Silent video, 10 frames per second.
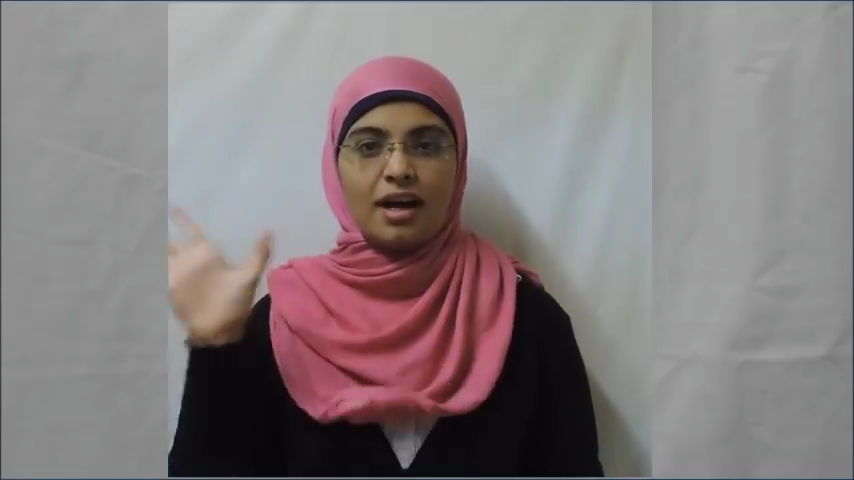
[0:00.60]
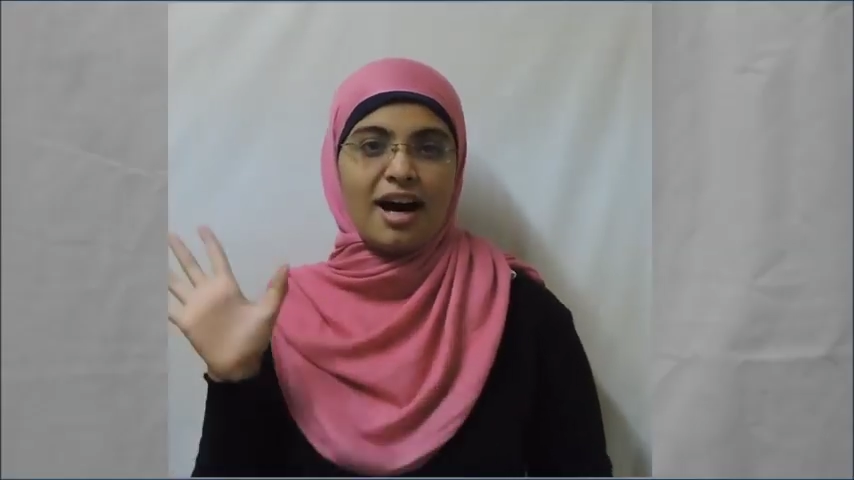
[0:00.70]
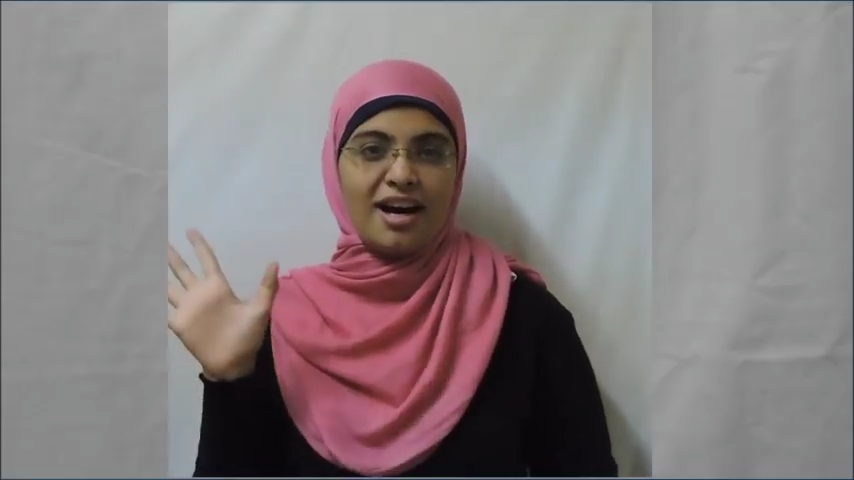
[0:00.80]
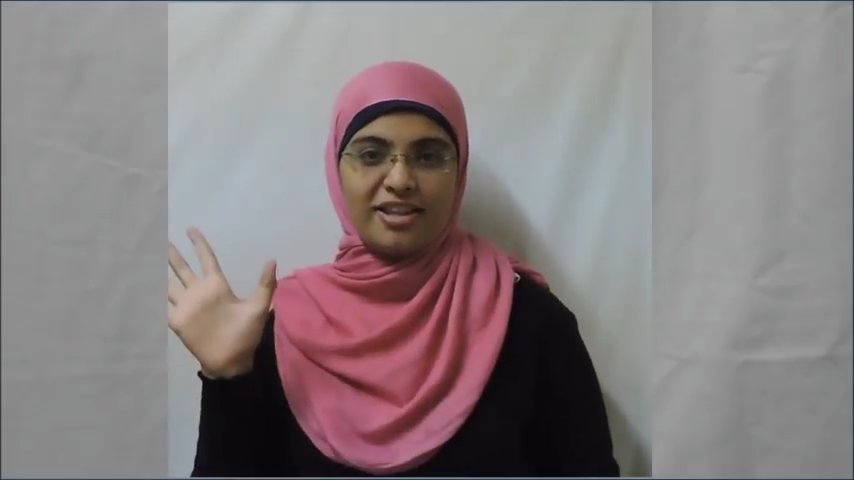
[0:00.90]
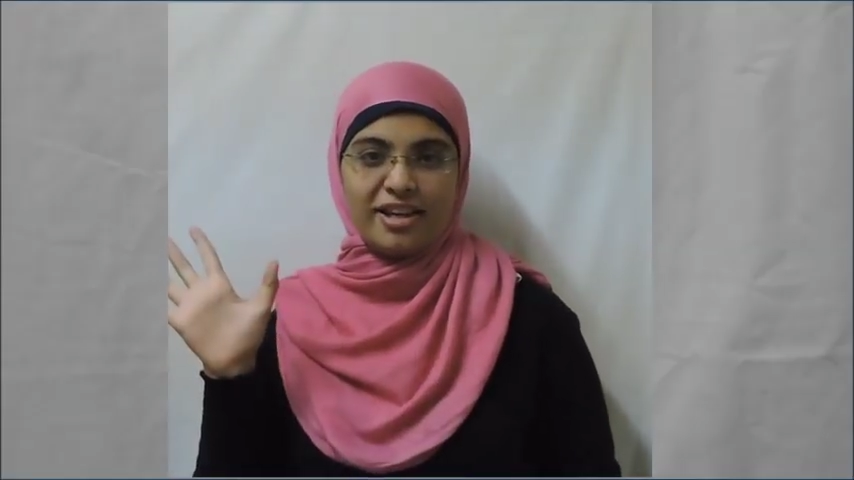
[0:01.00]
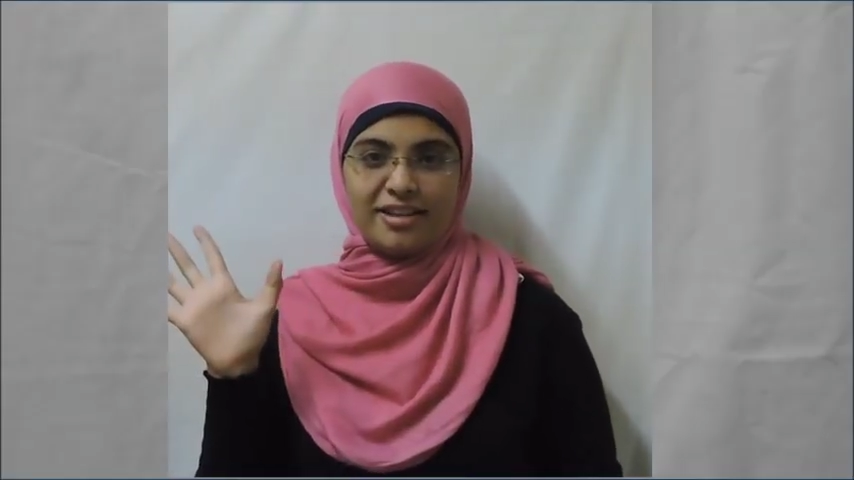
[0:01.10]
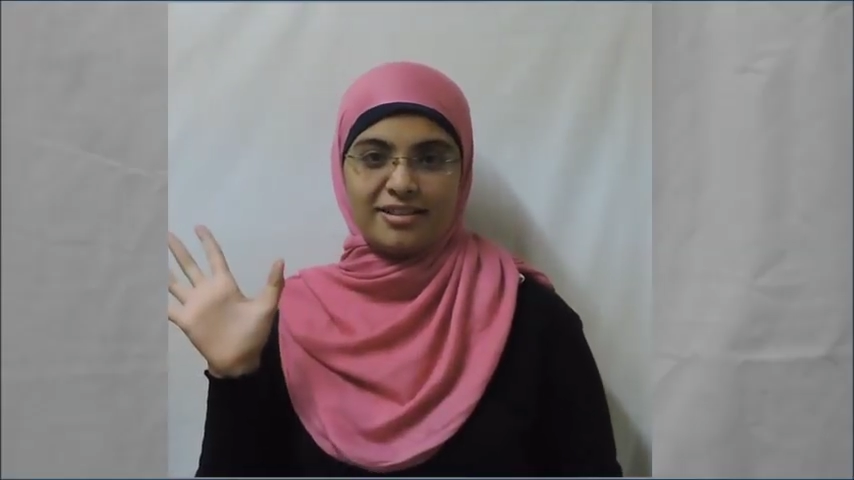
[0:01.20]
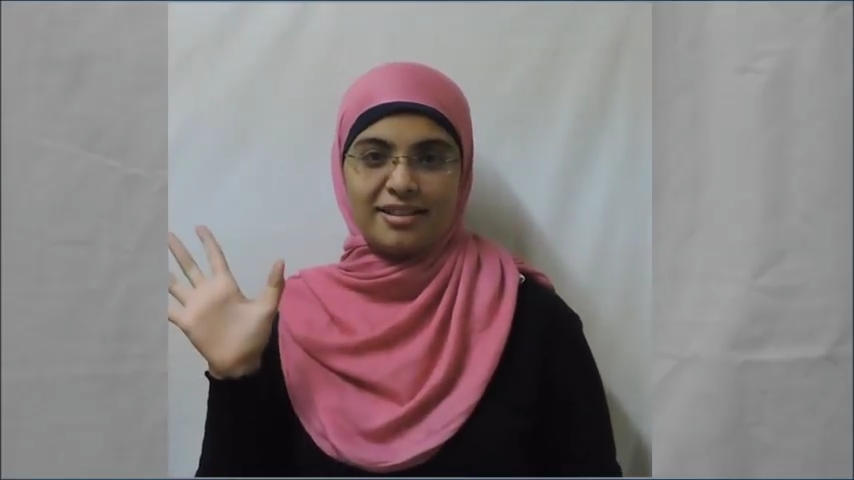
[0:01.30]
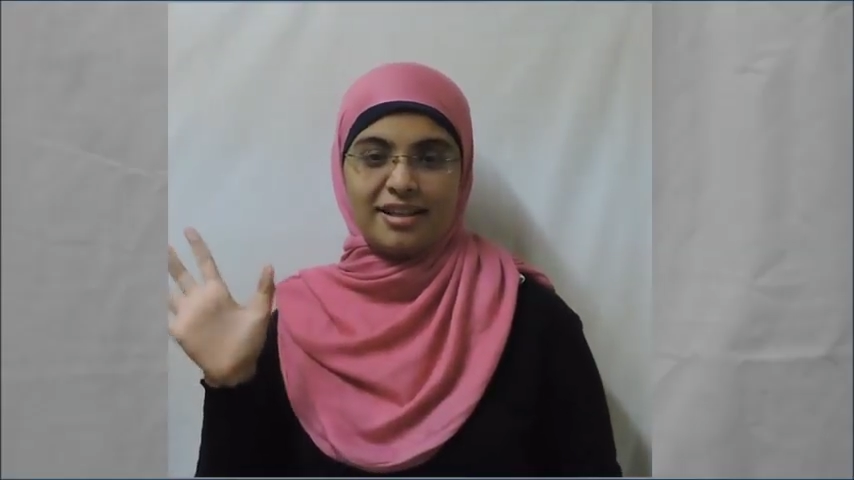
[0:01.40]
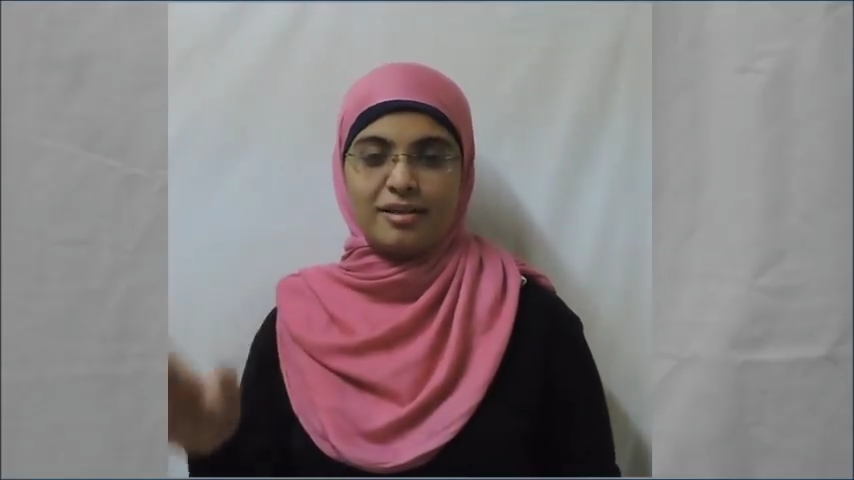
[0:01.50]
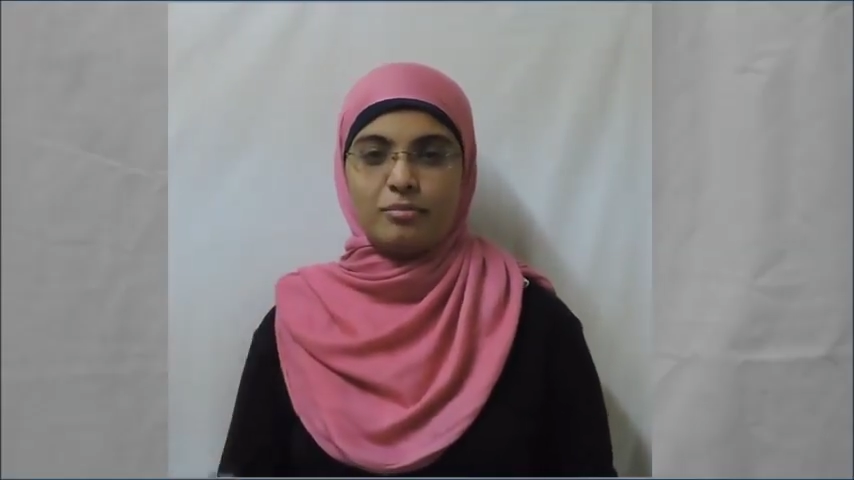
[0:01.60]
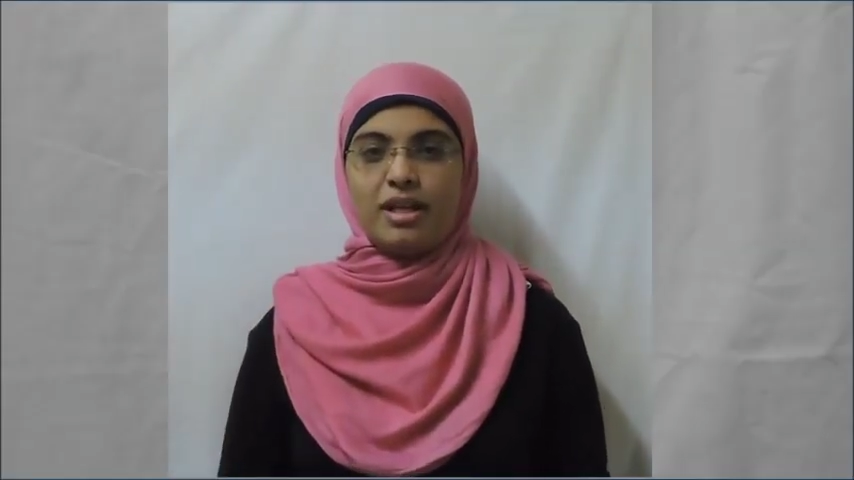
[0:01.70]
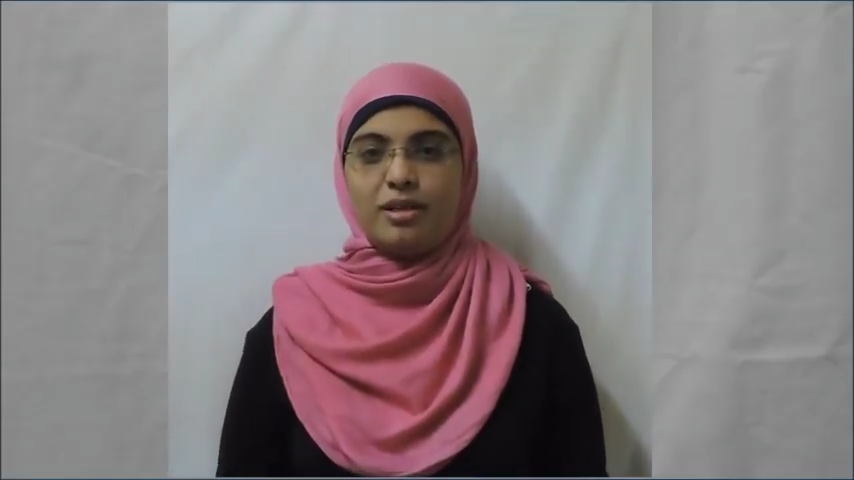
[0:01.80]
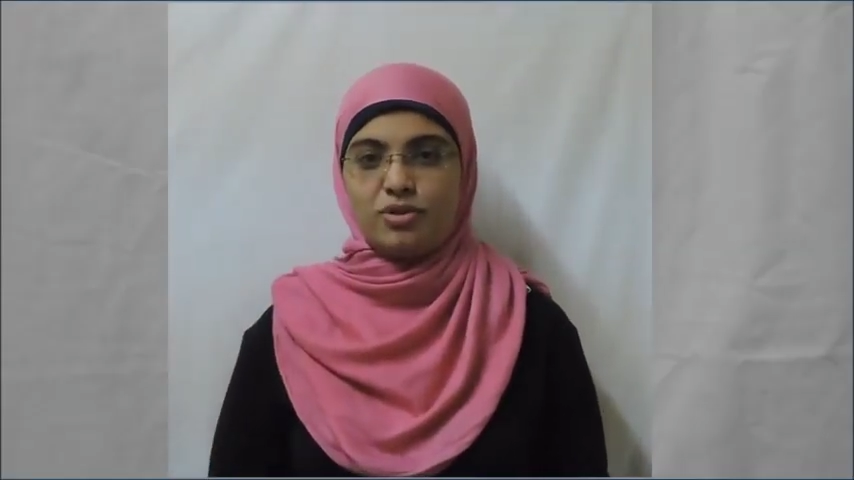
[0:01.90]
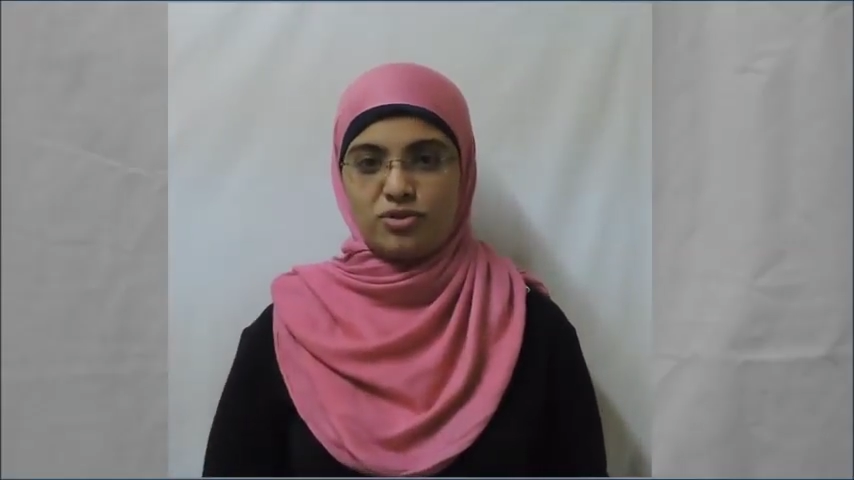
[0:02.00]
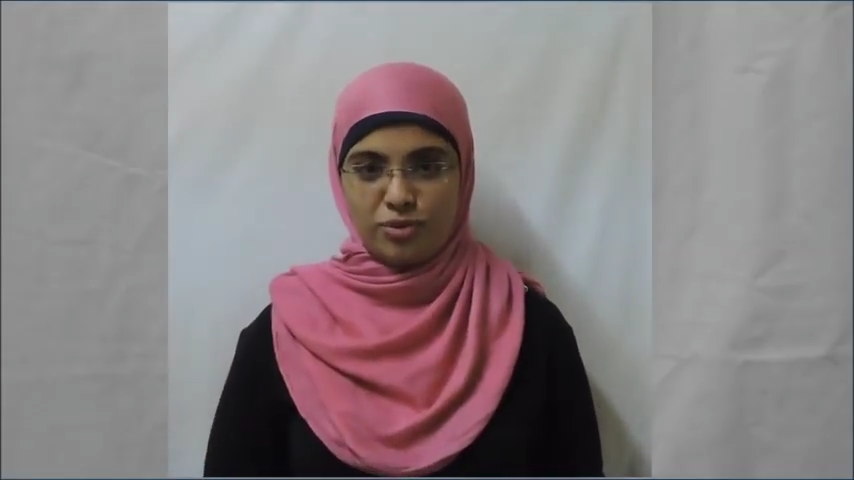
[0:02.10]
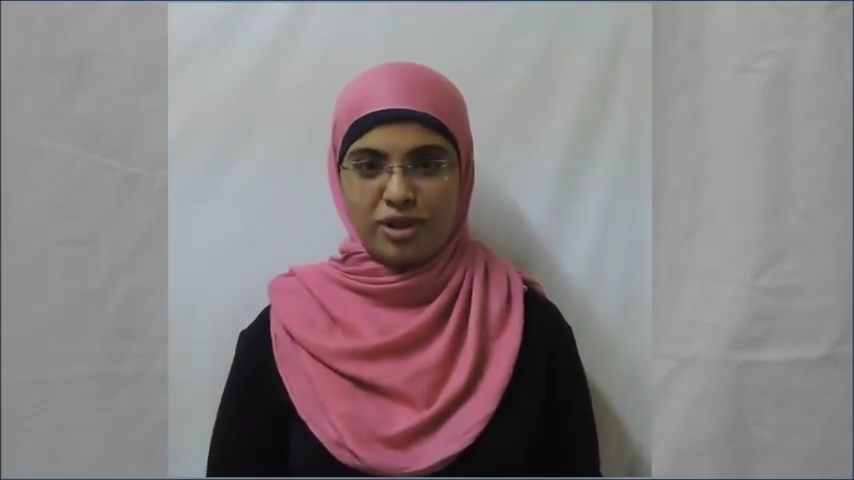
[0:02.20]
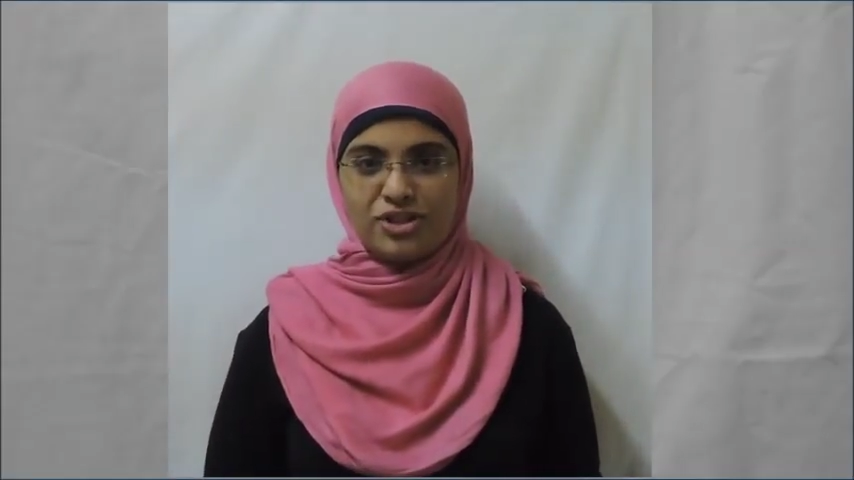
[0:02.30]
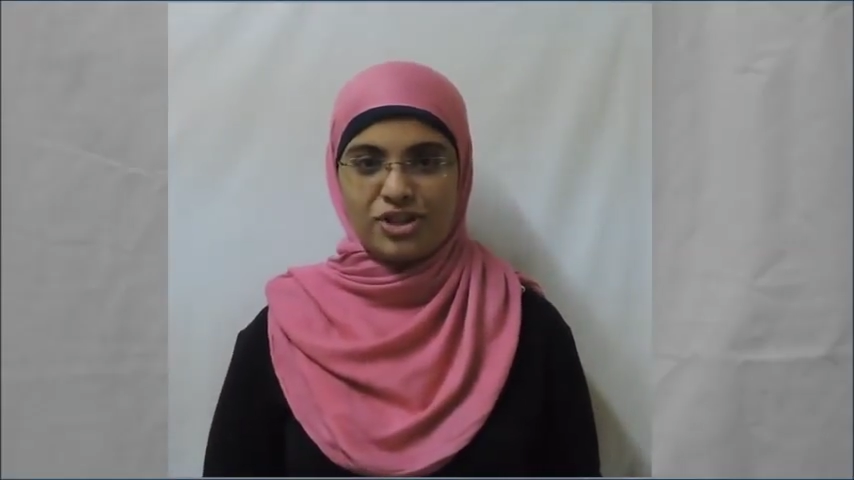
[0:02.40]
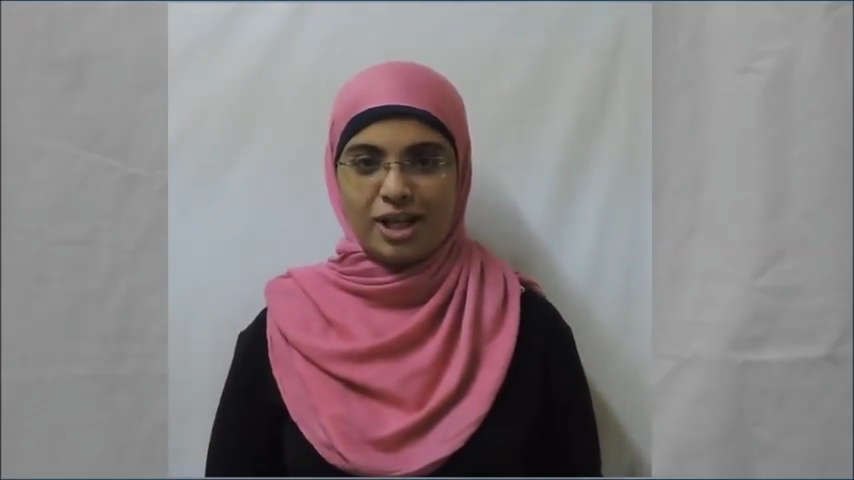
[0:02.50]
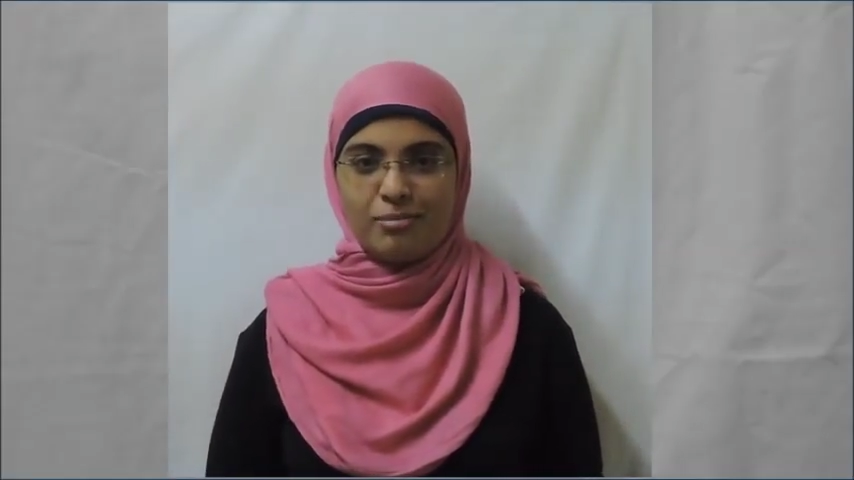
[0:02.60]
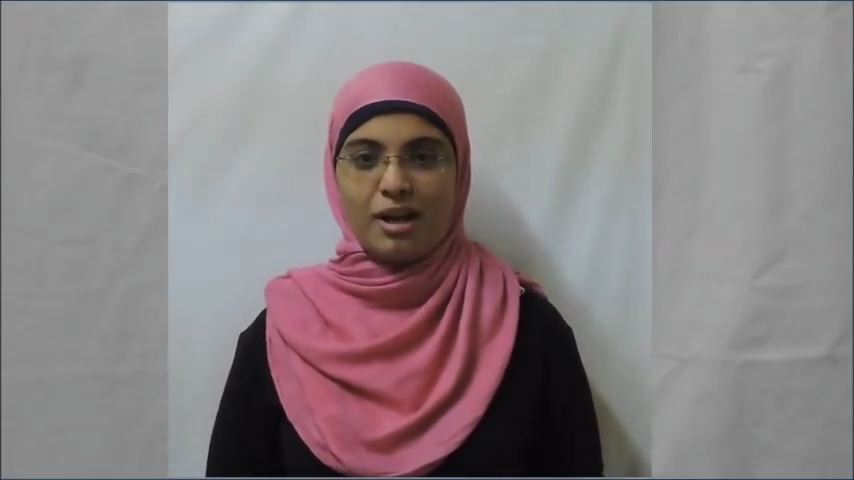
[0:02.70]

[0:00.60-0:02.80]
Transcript: Hi there, my name is Noor Hisham